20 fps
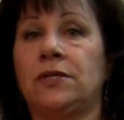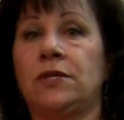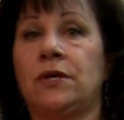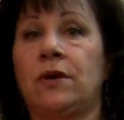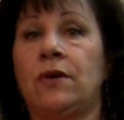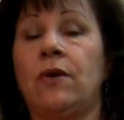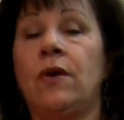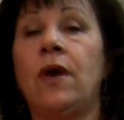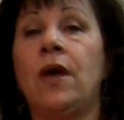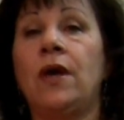
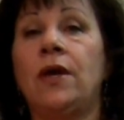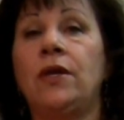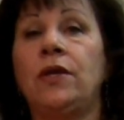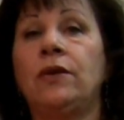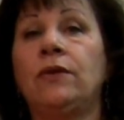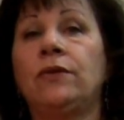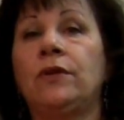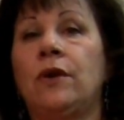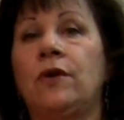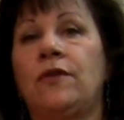show,
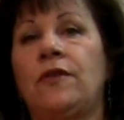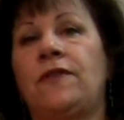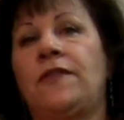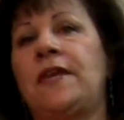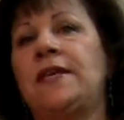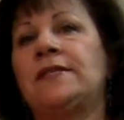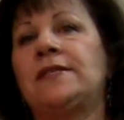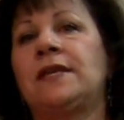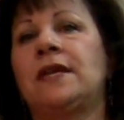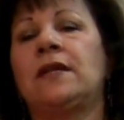you'll know that
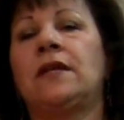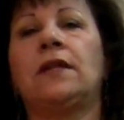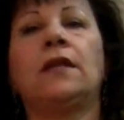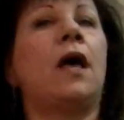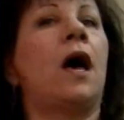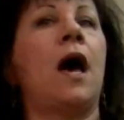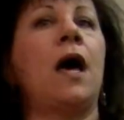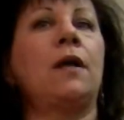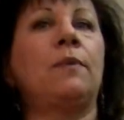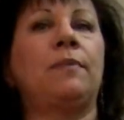they send a
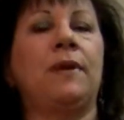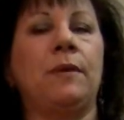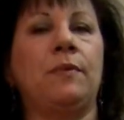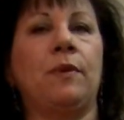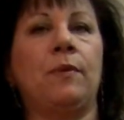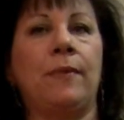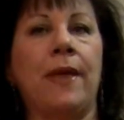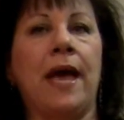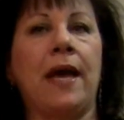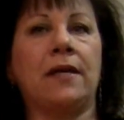lot of people
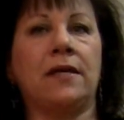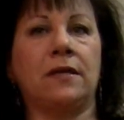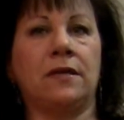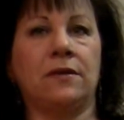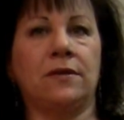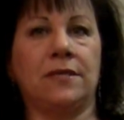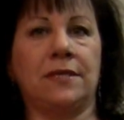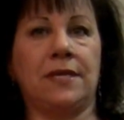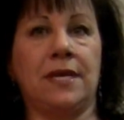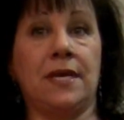back to their
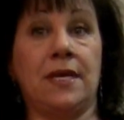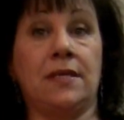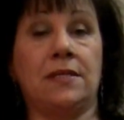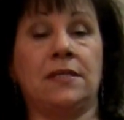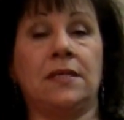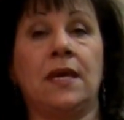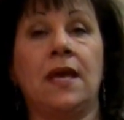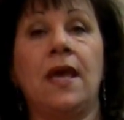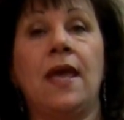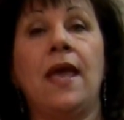seats.
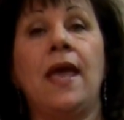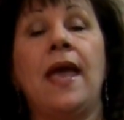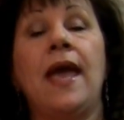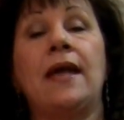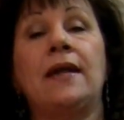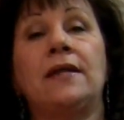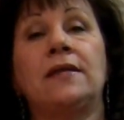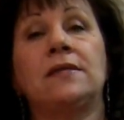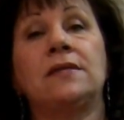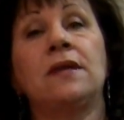
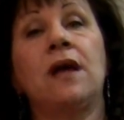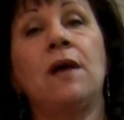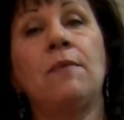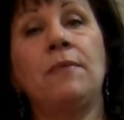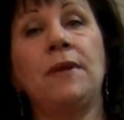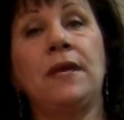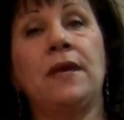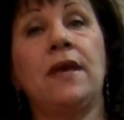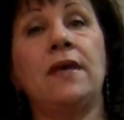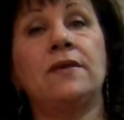And it's not
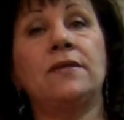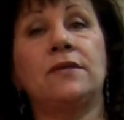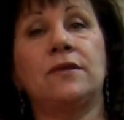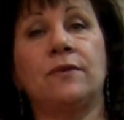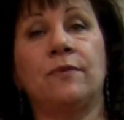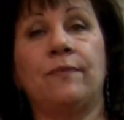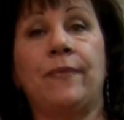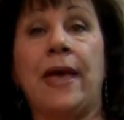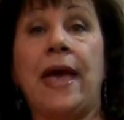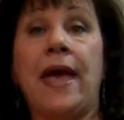because they're
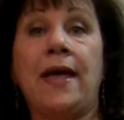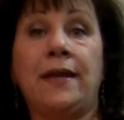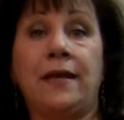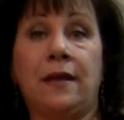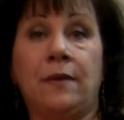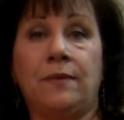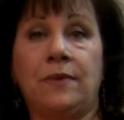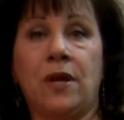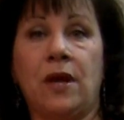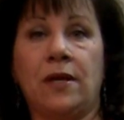bad
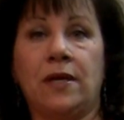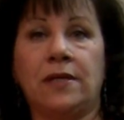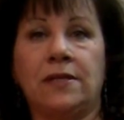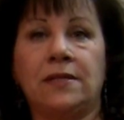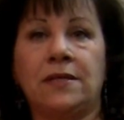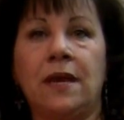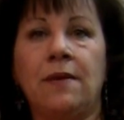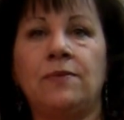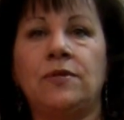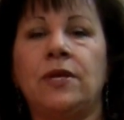hypnotic
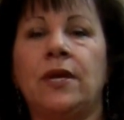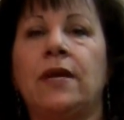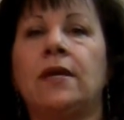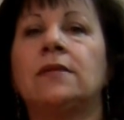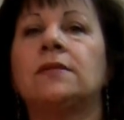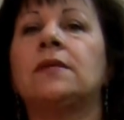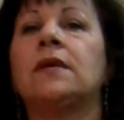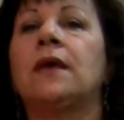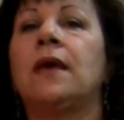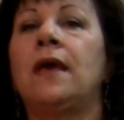
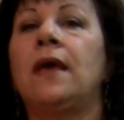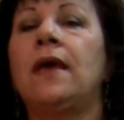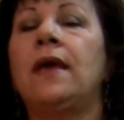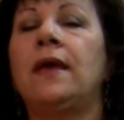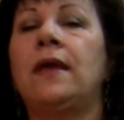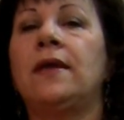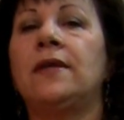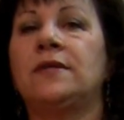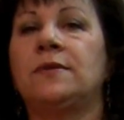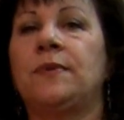subjects,
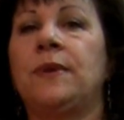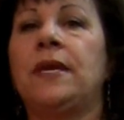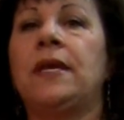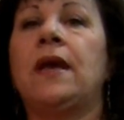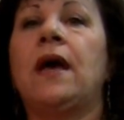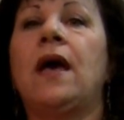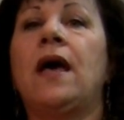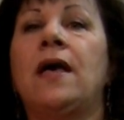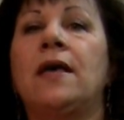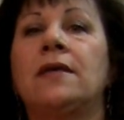it's
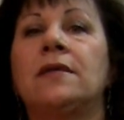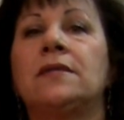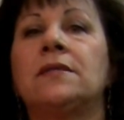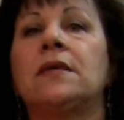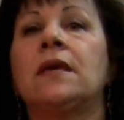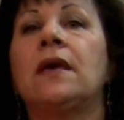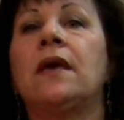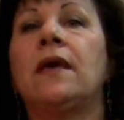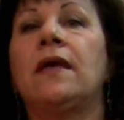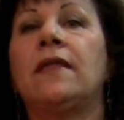because
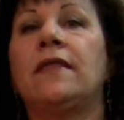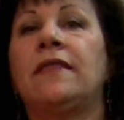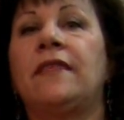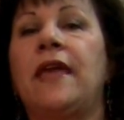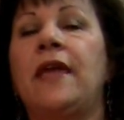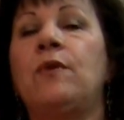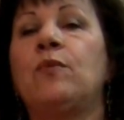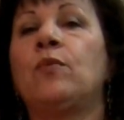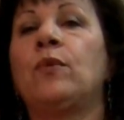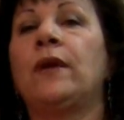
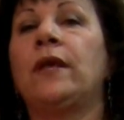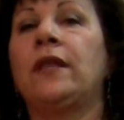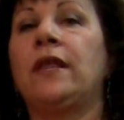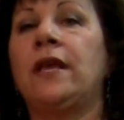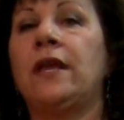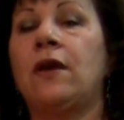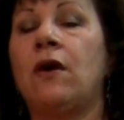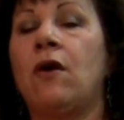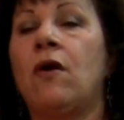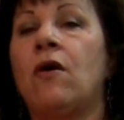they
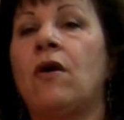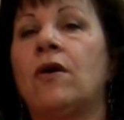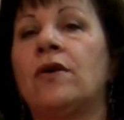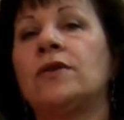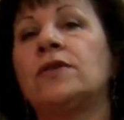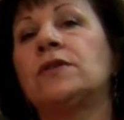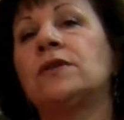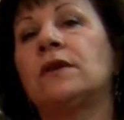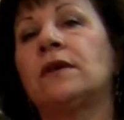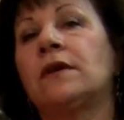really
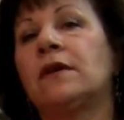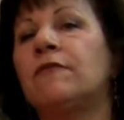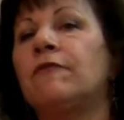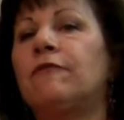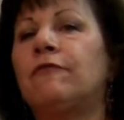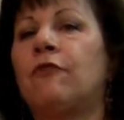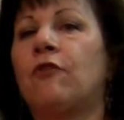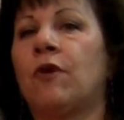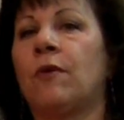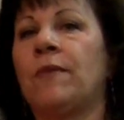aren't
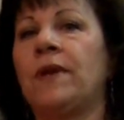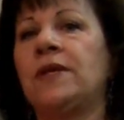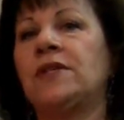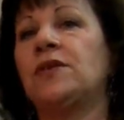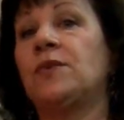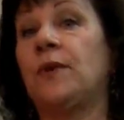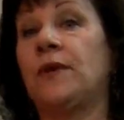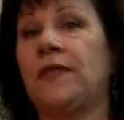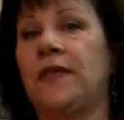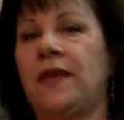conforming to
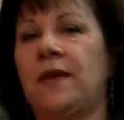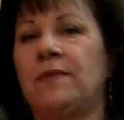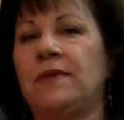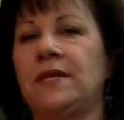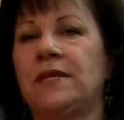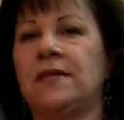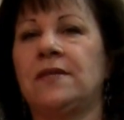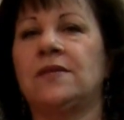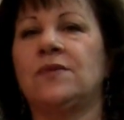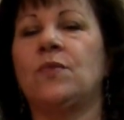what the
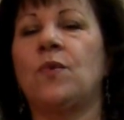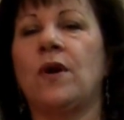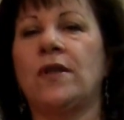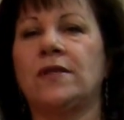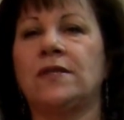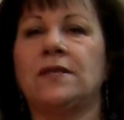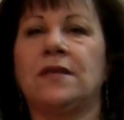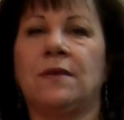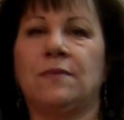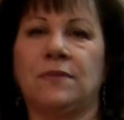hypnotist
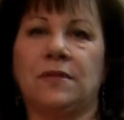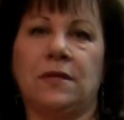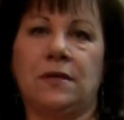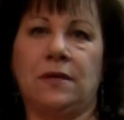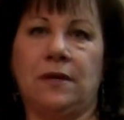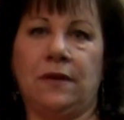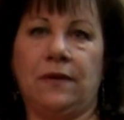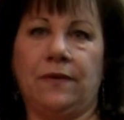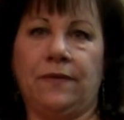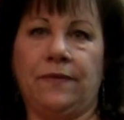wants them to do.